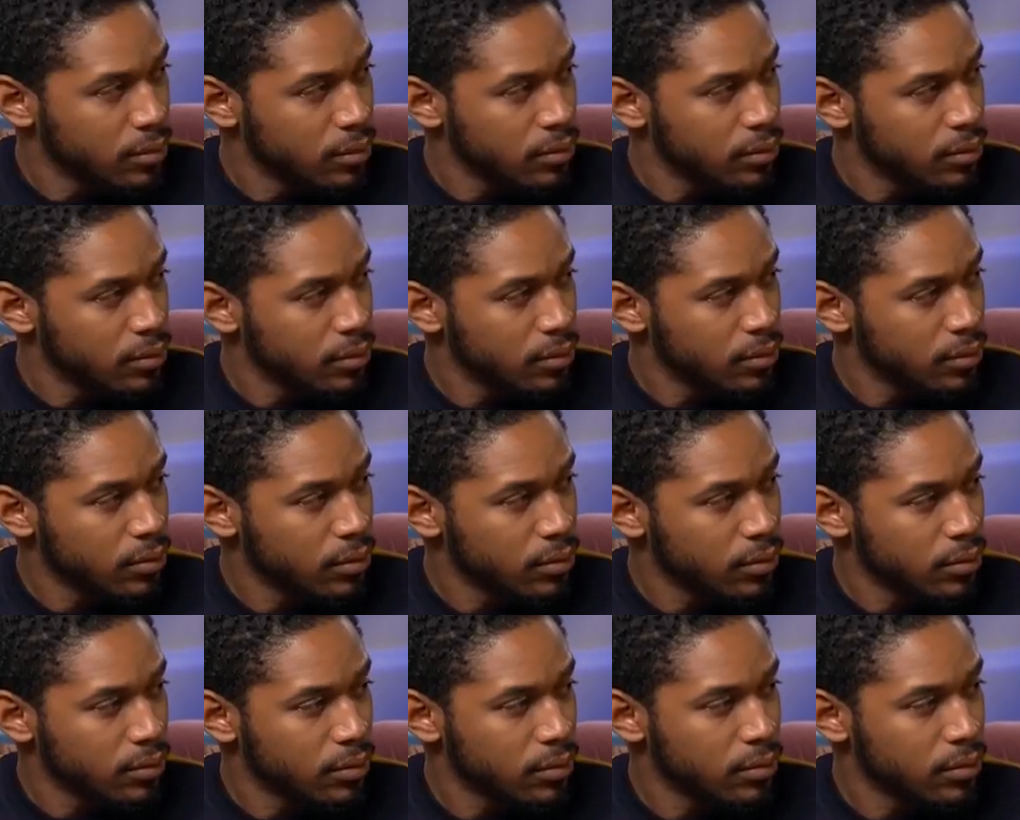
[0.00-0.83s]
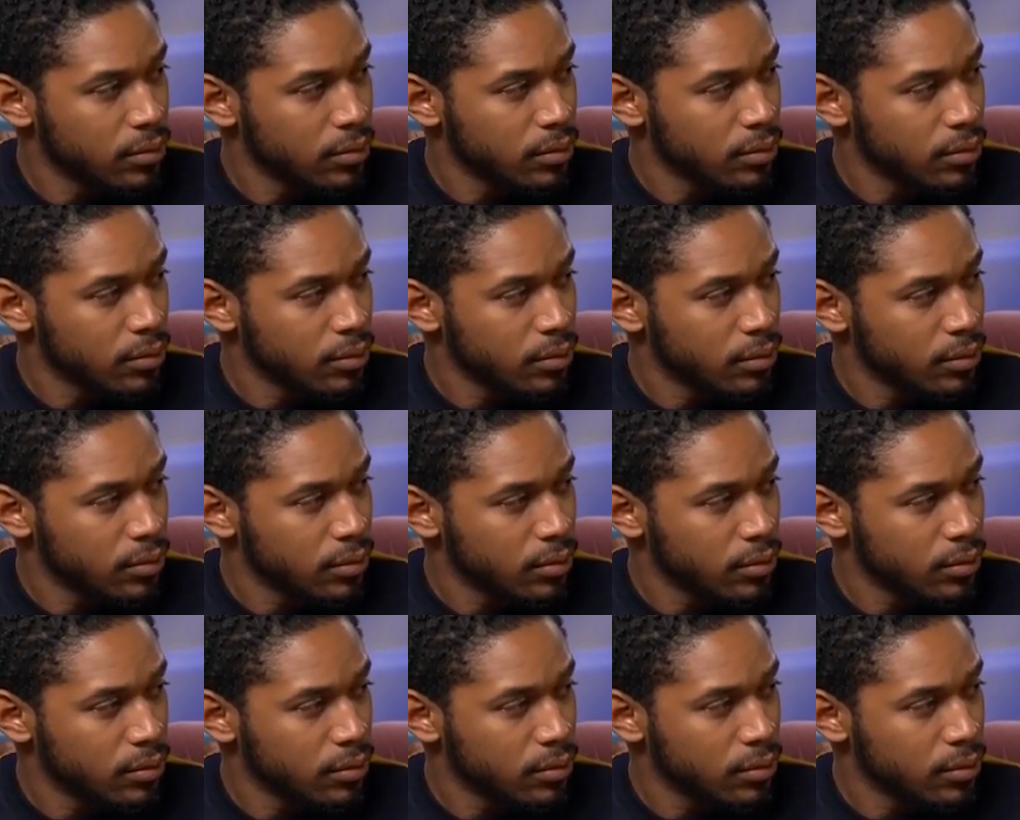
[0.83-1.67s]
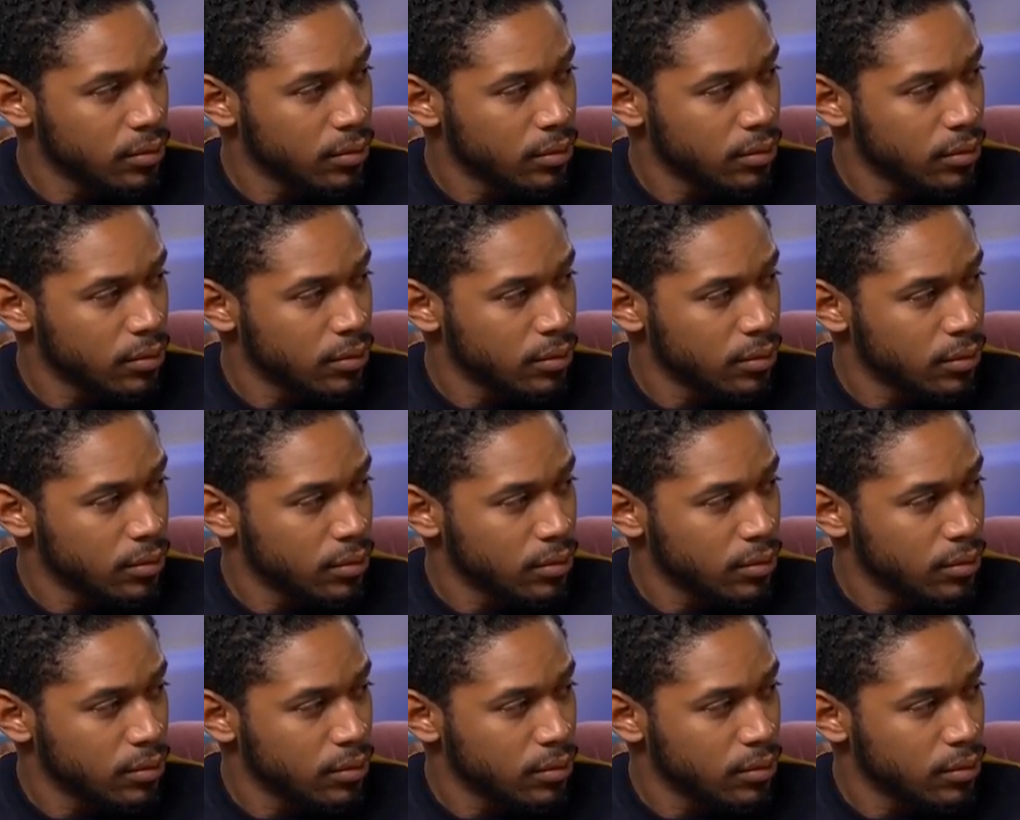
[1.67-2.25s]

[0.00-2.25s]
(silent)